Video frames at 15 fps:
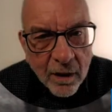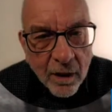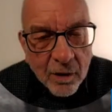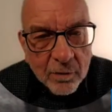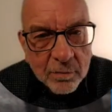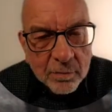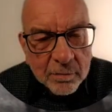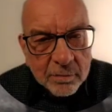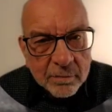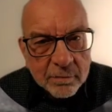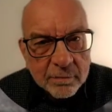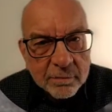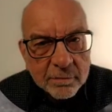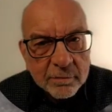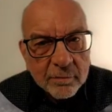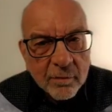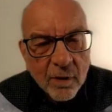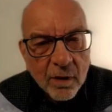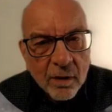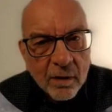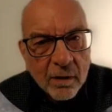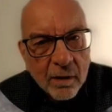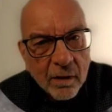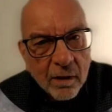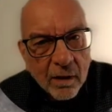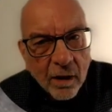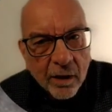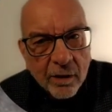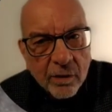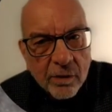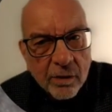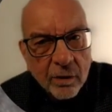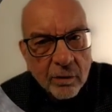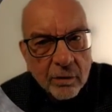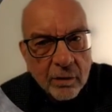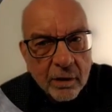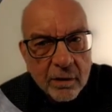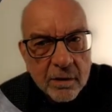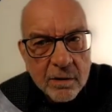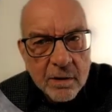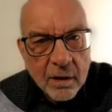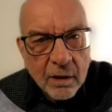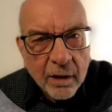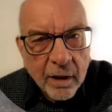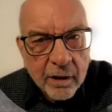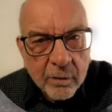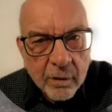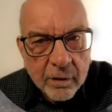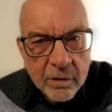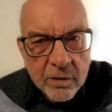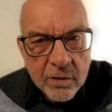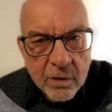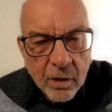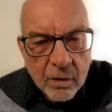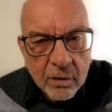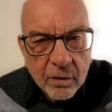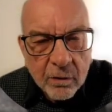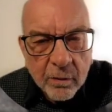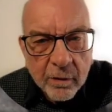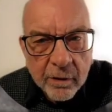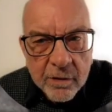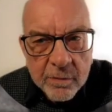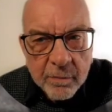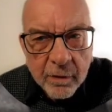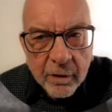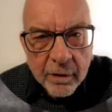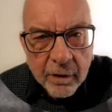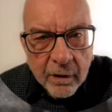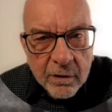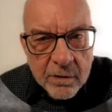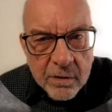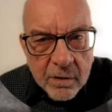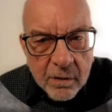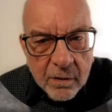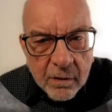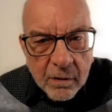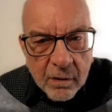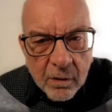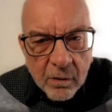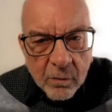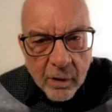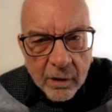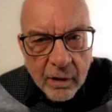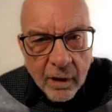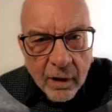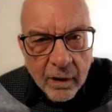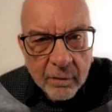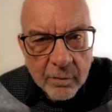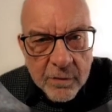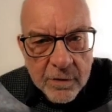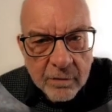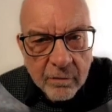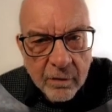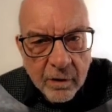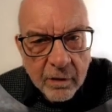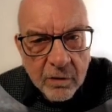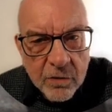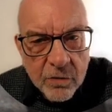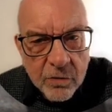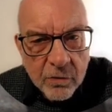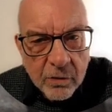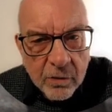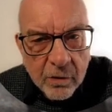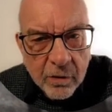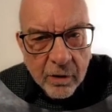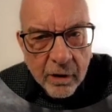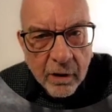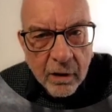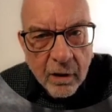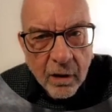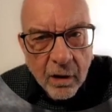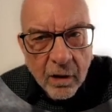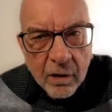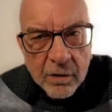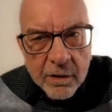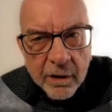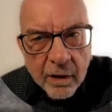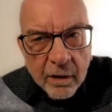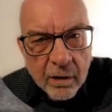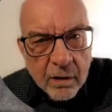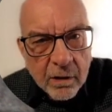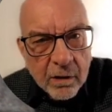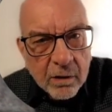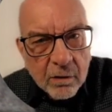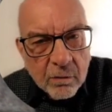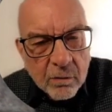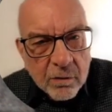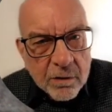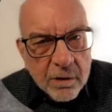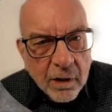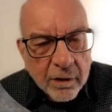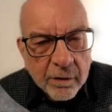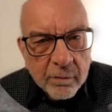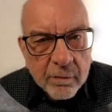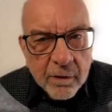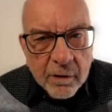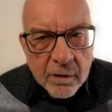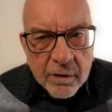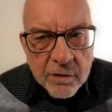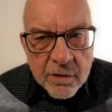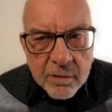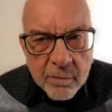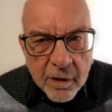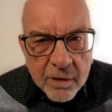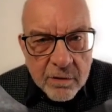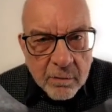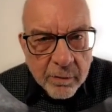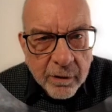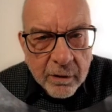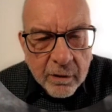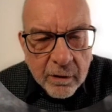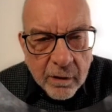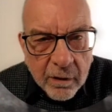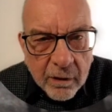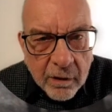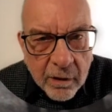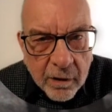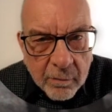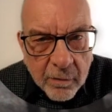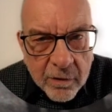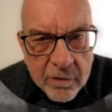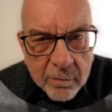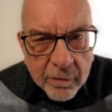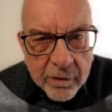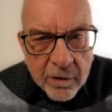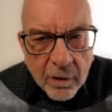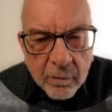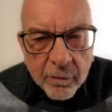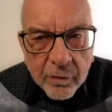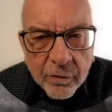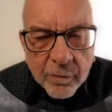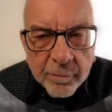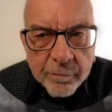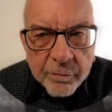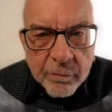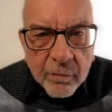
Hello. I don't think you'd need to tell anyone in Scotland where this building is. One glimpse of the extraordinary clock tower would tell them that this is Musselburgh and the Musselburgh Tolbooth.